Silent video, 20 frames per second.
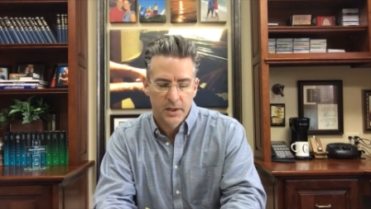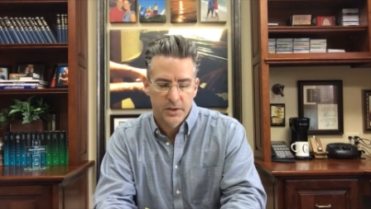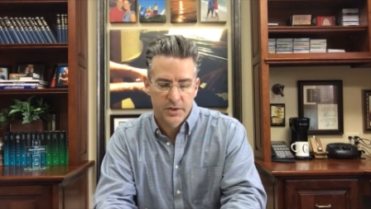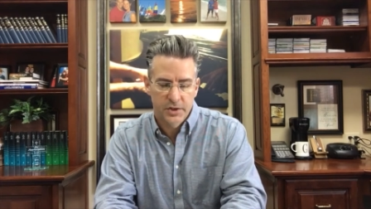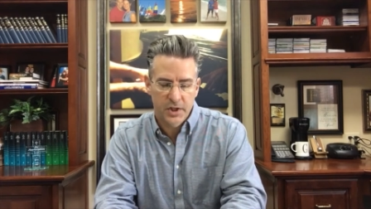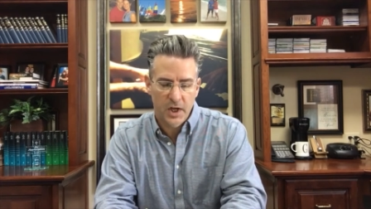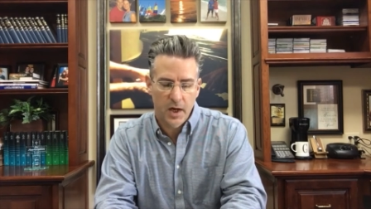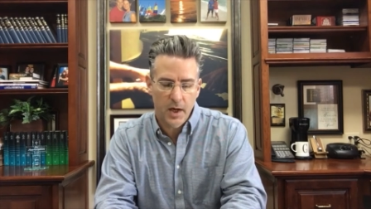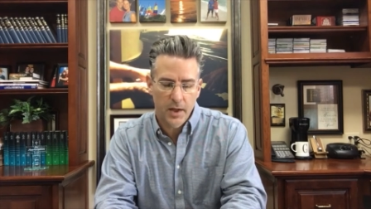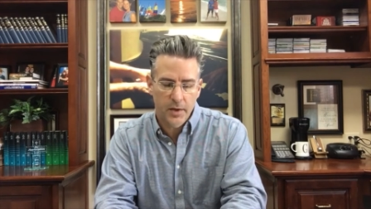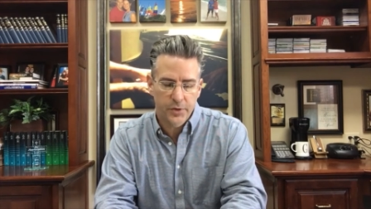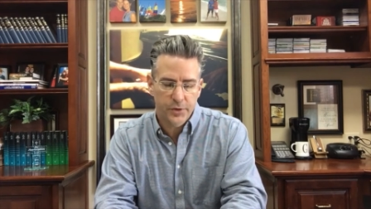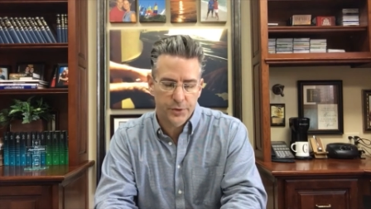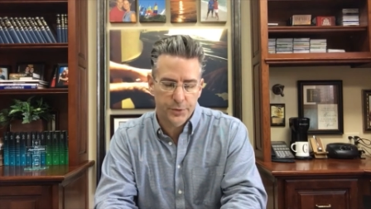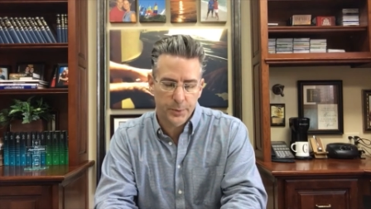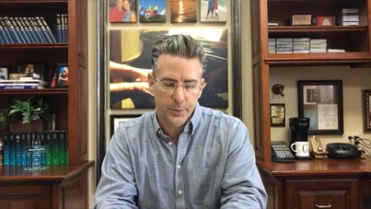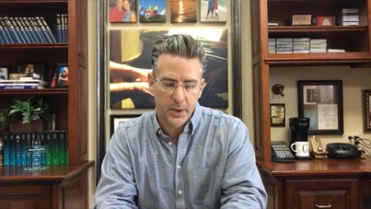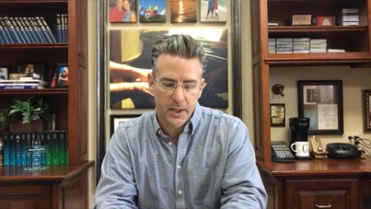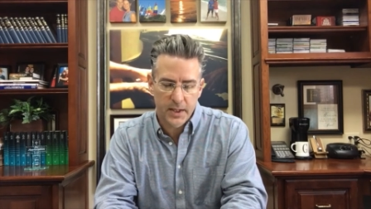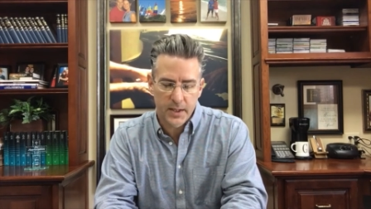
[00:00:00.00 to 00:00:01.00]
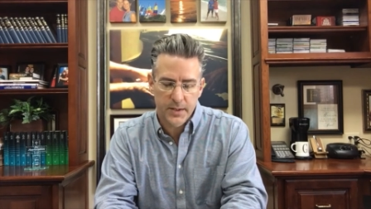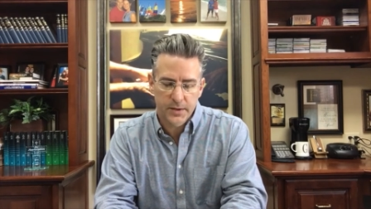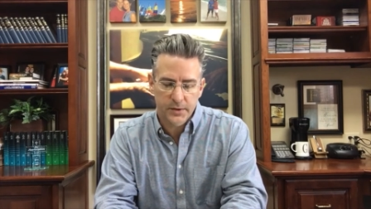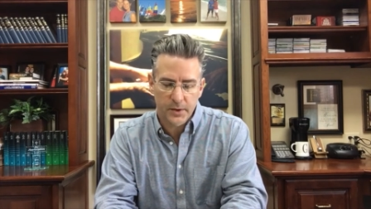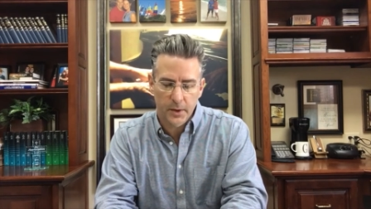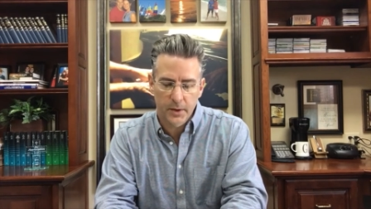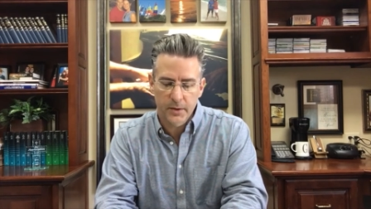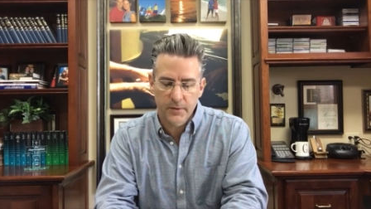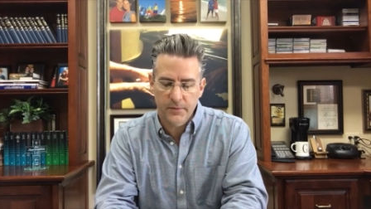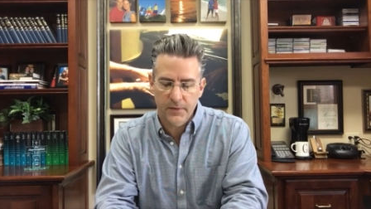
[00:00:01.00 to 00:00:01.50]
John 3
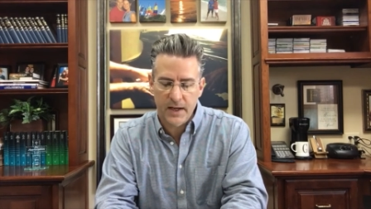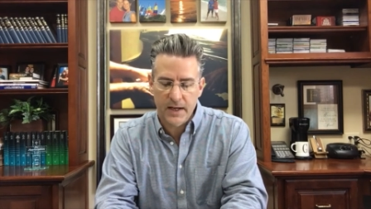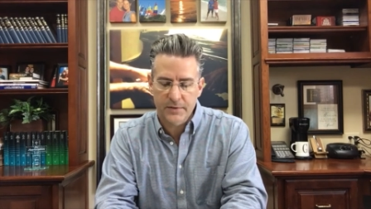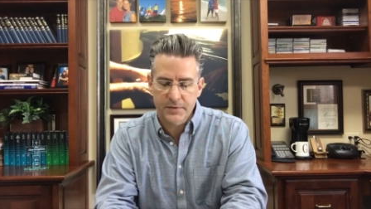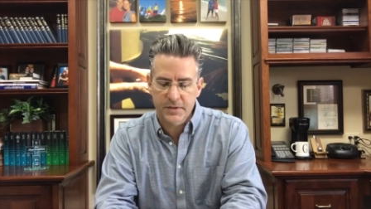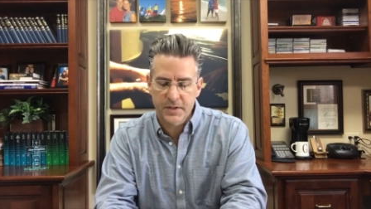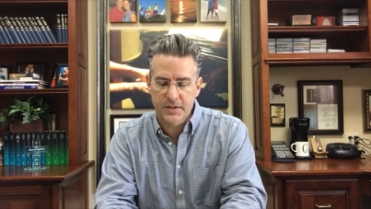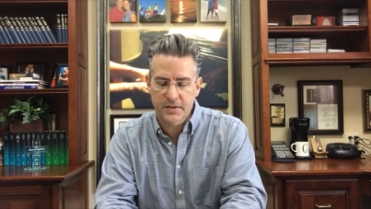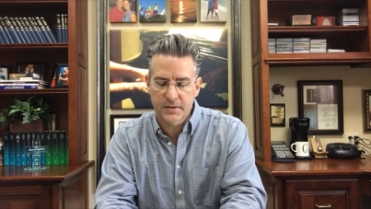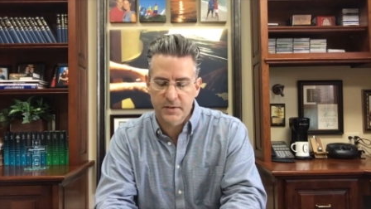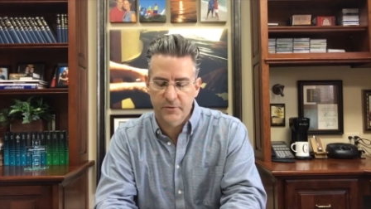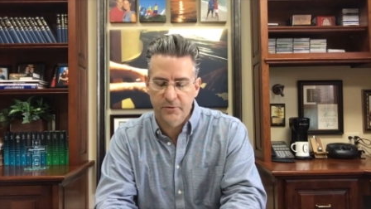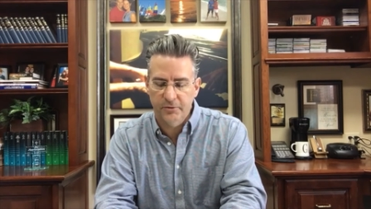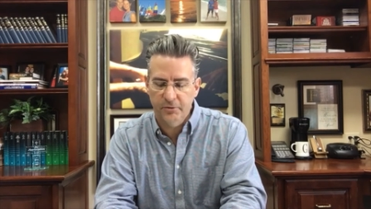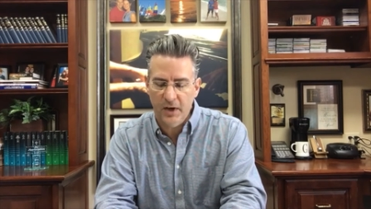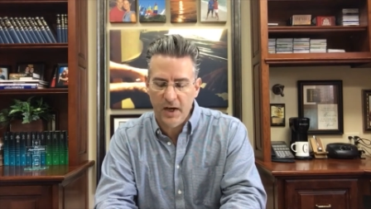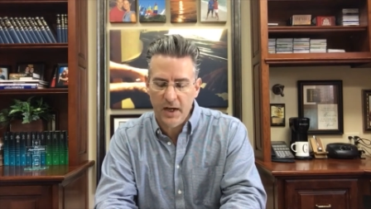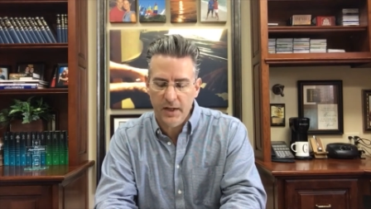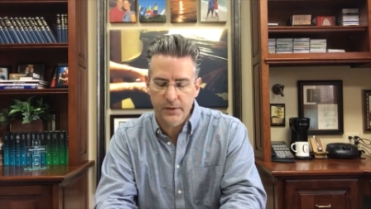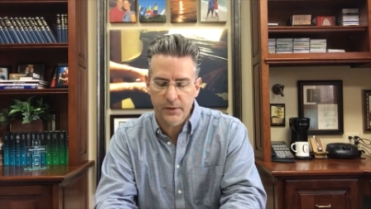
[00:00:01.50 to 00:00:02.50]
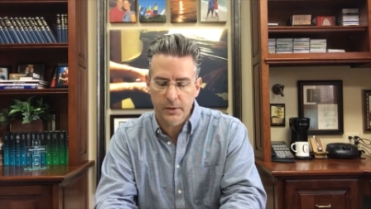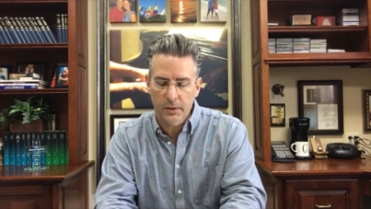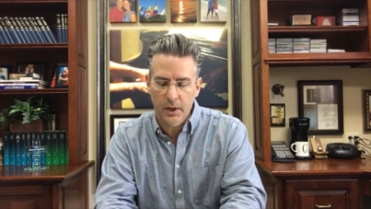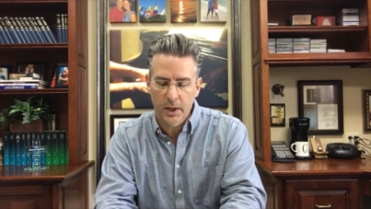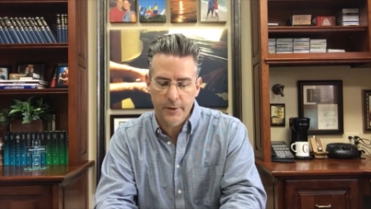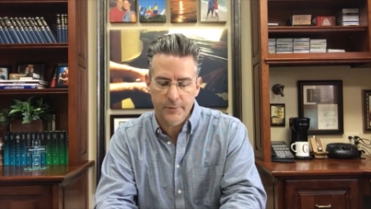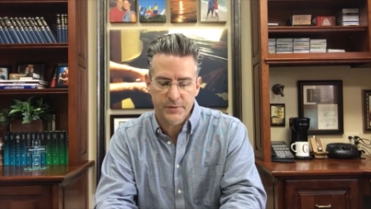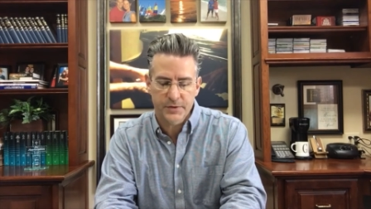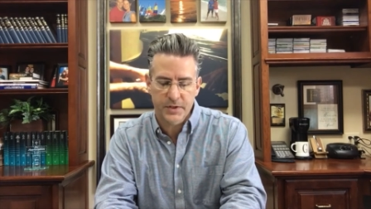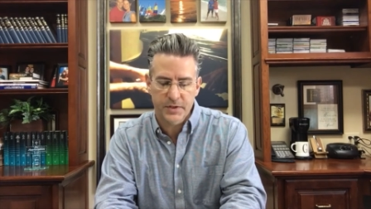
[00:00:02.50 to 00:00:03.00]
35 says, The Father
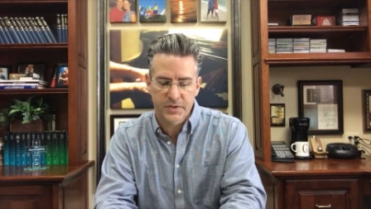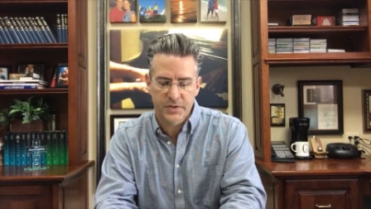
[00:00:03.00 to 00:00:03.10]
loves the